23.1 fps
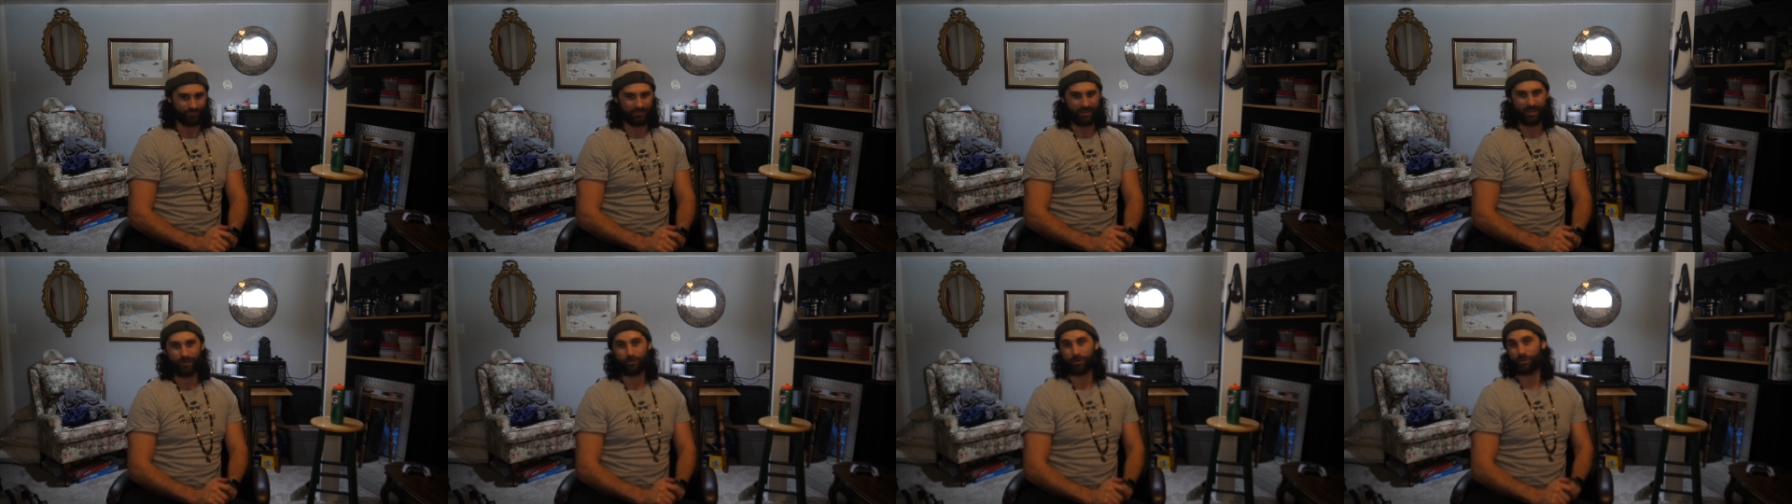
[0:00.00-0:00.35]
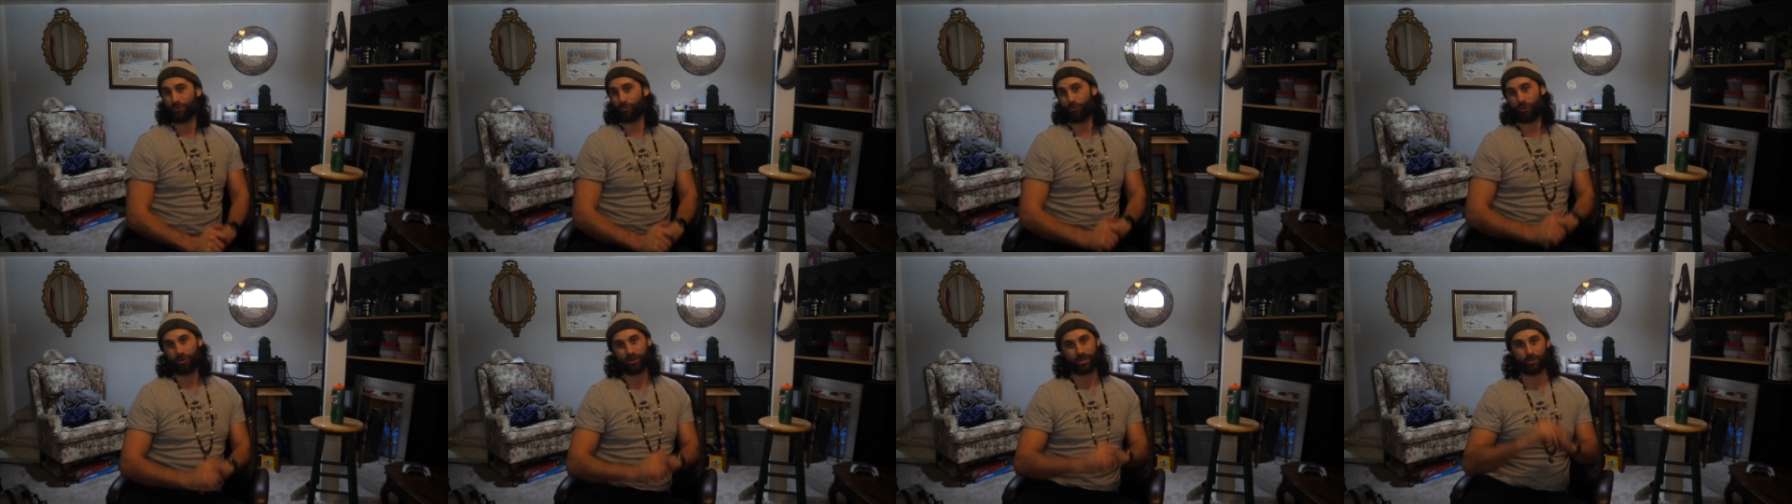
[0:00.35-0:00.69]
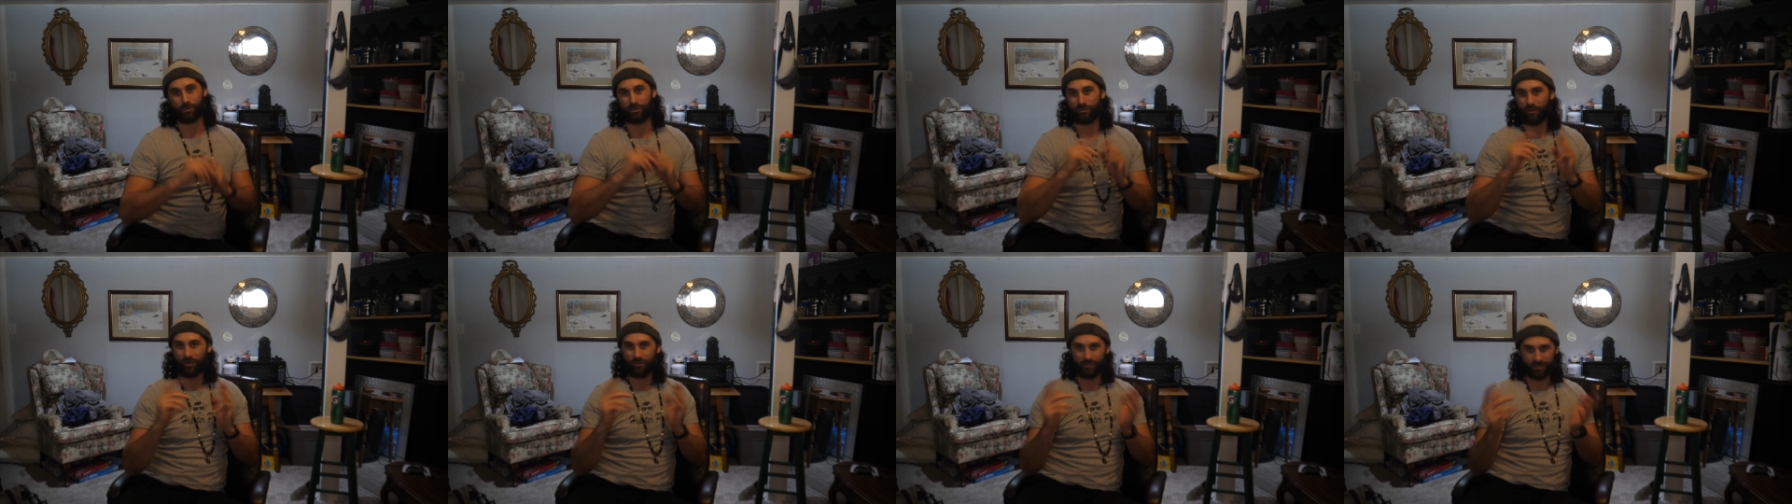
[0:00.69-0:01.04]
then you're
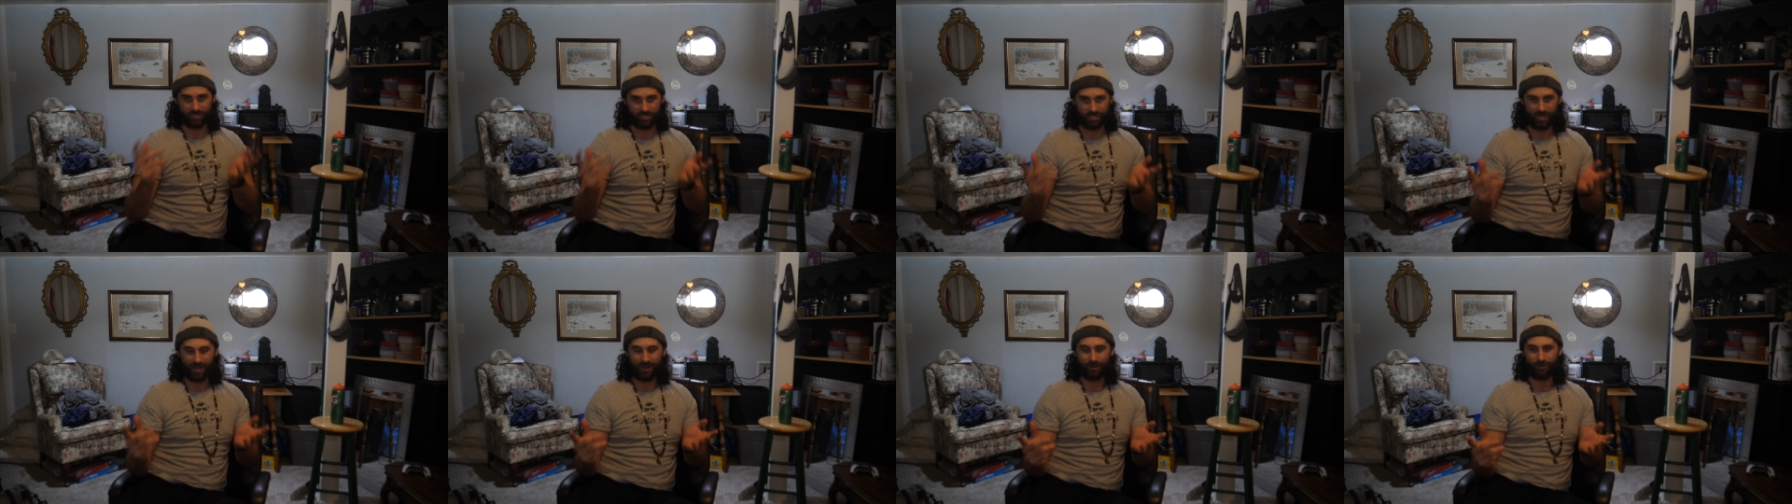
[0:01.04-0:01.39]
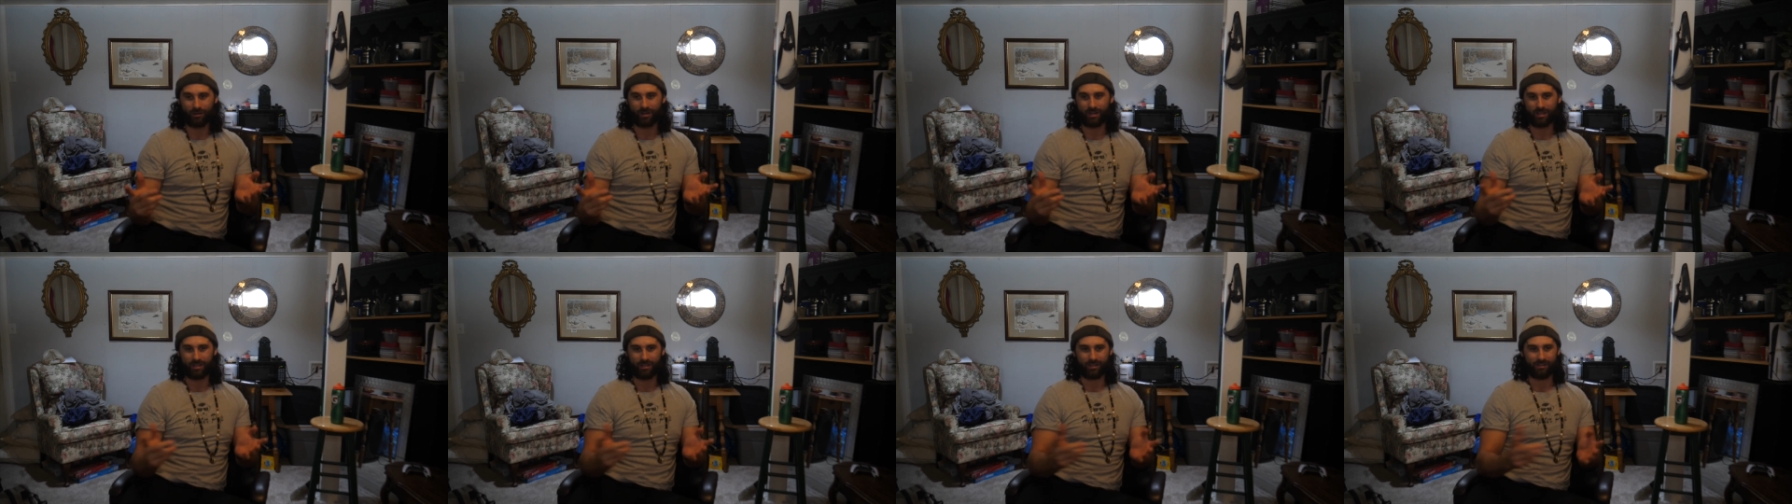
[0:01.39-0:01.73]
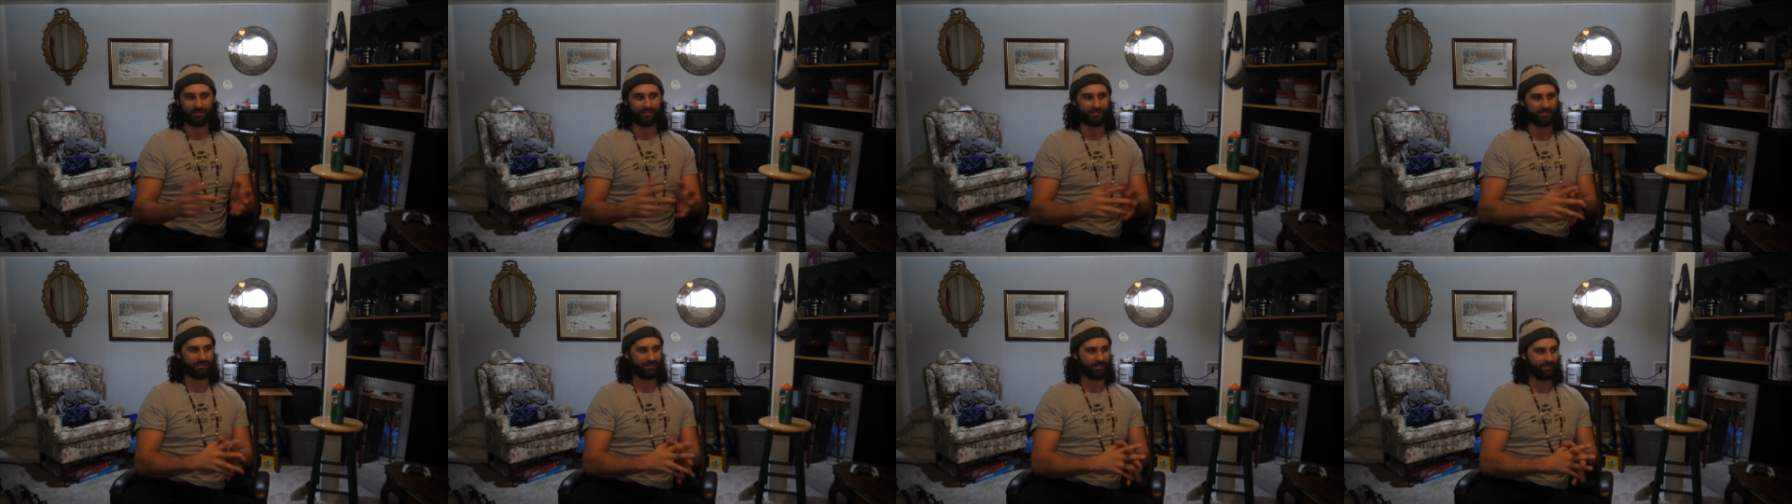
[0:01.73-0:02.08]
working with all the
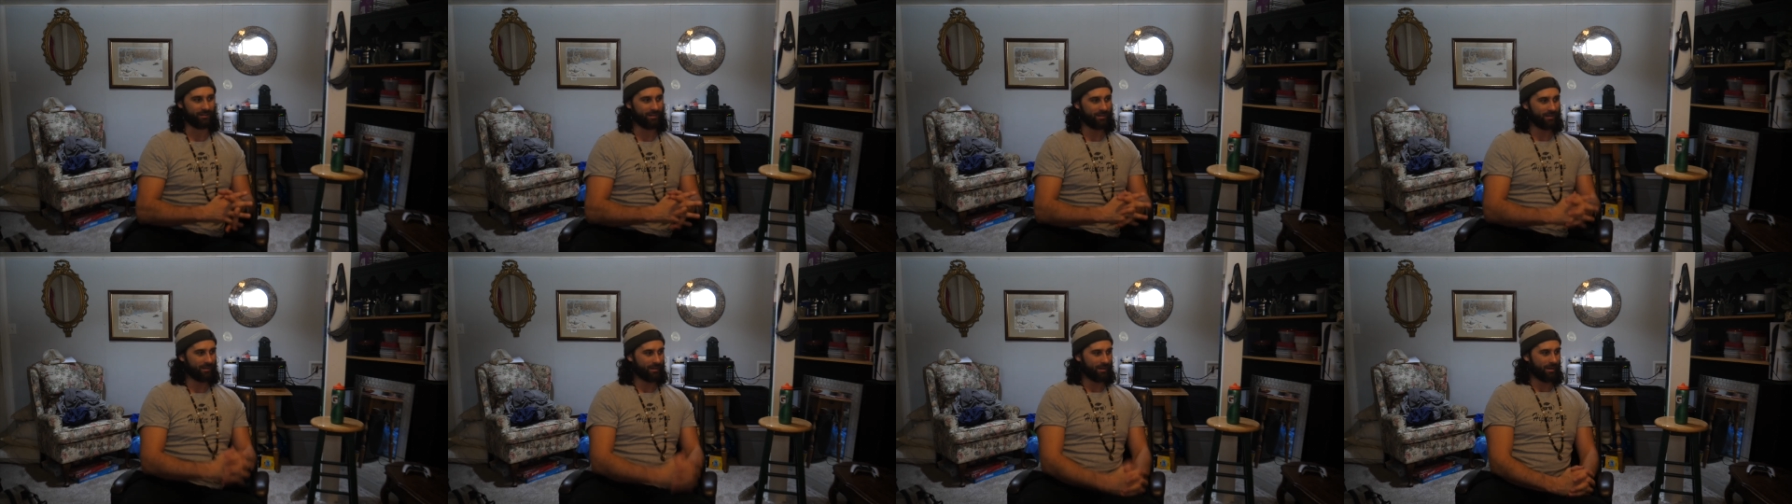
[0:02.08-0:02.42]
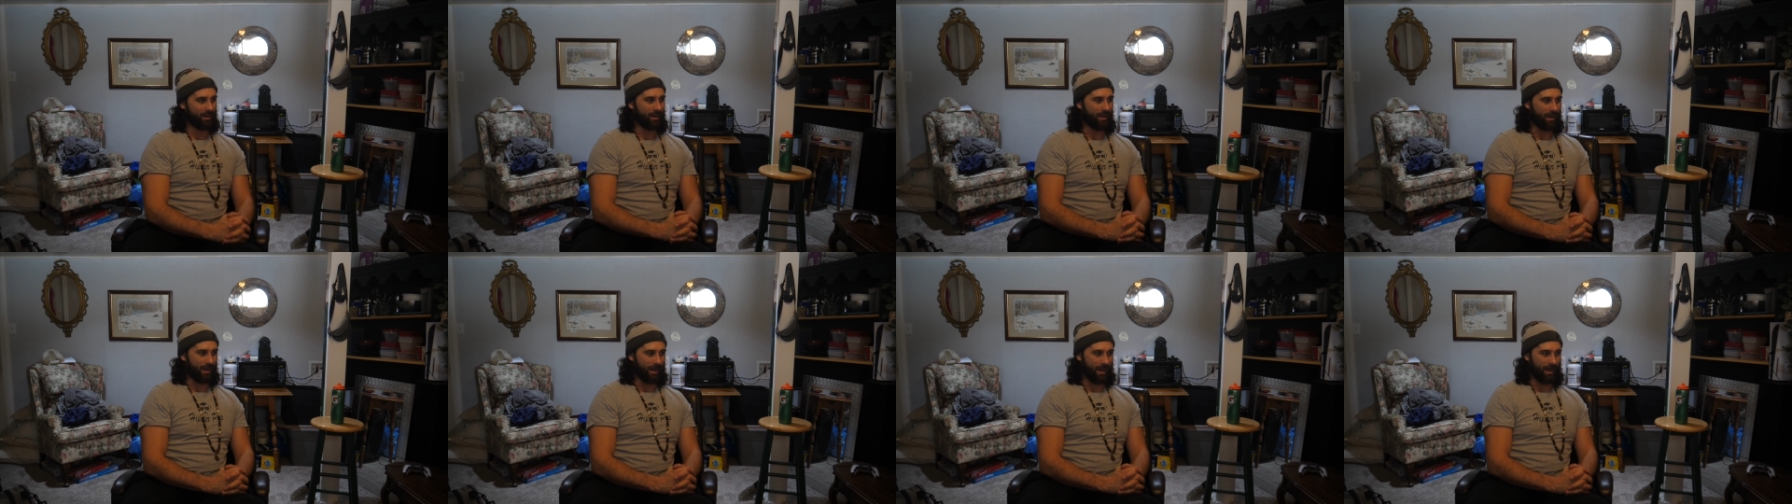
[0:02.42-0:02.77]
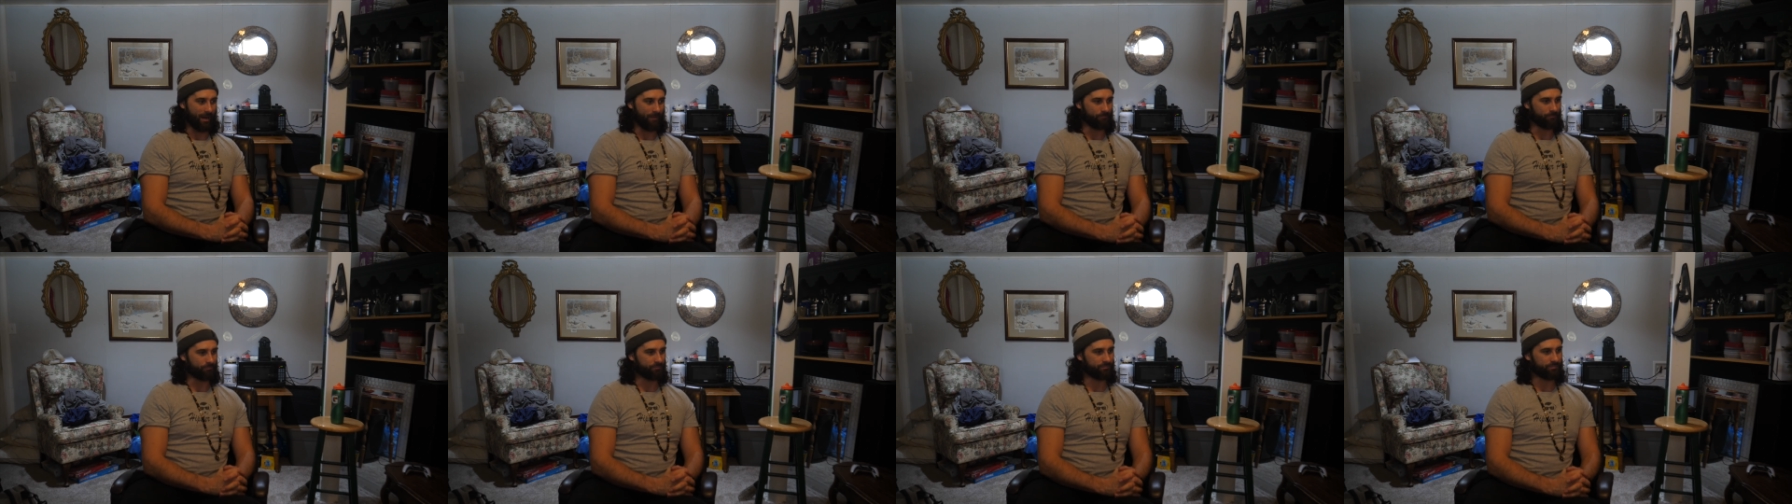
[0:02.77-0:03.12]
charities and
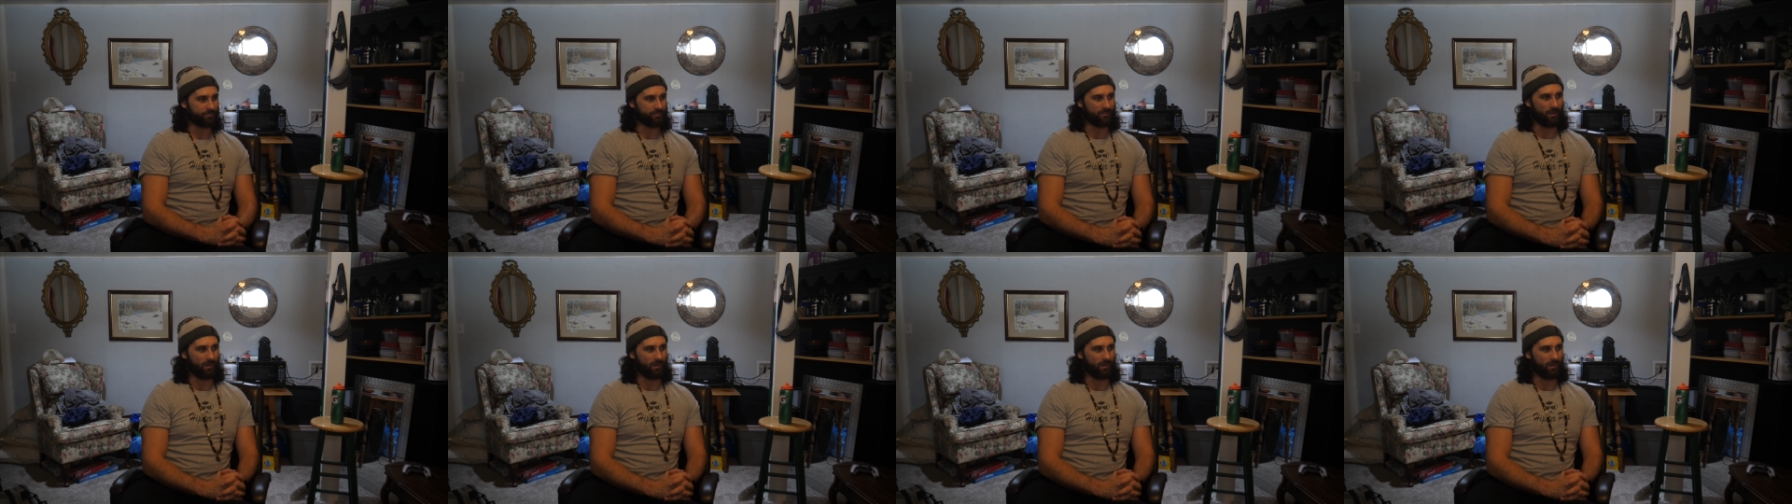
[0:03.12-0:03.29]
um,